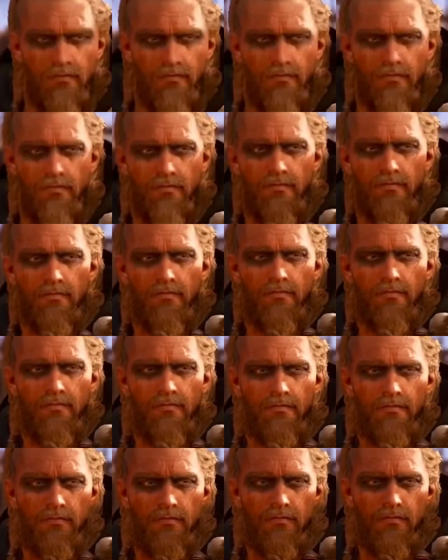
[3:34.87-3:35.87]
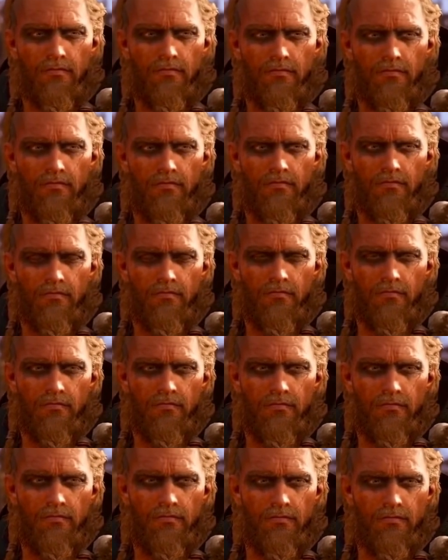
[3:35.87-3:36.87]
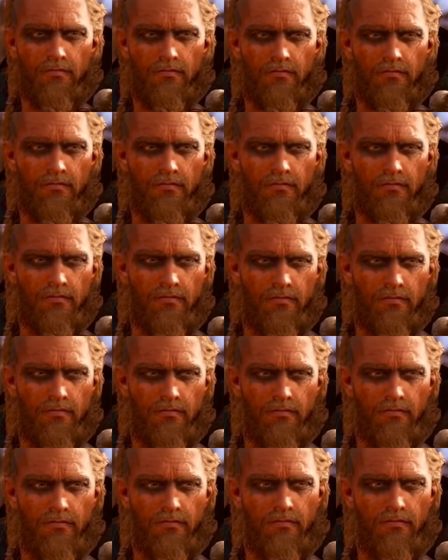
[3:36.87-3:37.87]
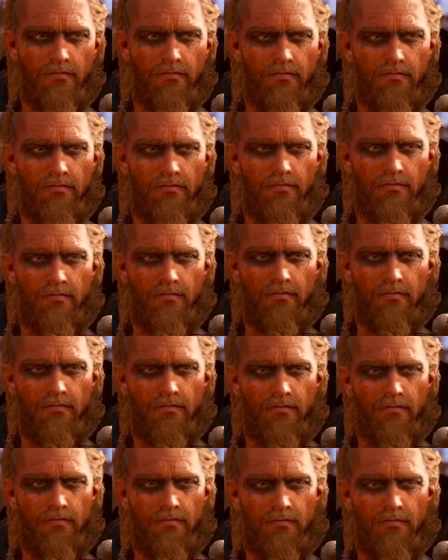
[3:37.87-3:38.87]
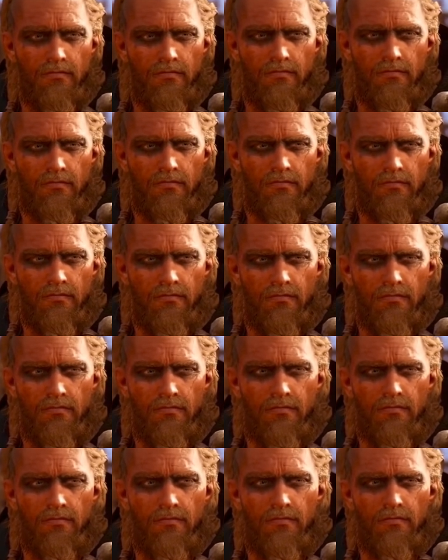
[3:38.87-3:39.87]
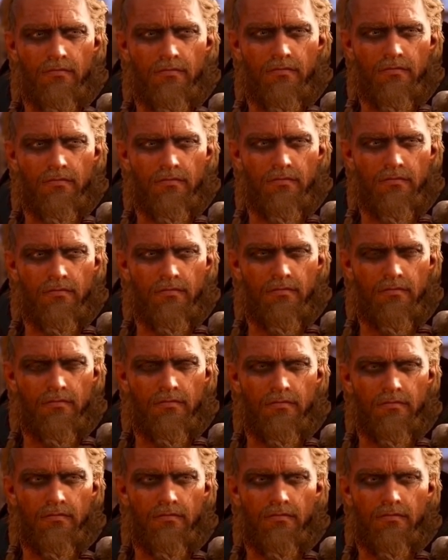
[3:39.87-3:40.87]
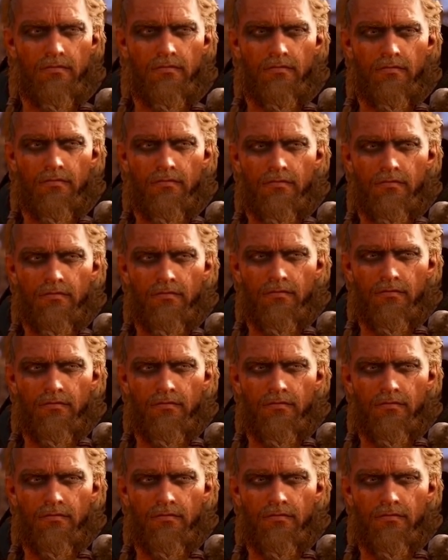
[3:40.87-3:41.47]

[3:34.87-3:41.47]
Nobody speaks.